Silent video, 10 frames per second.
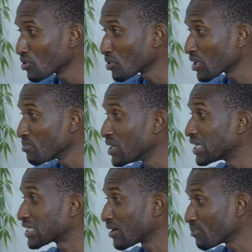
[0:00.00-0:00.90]
to
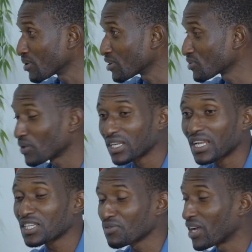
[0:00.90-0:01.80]
remain champions for the
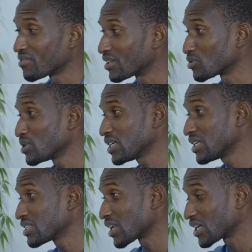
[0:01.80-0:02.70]
next 5 years. We said
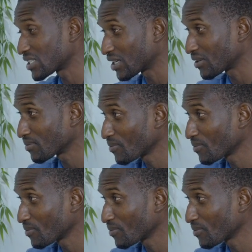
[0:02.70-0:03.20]
this last year.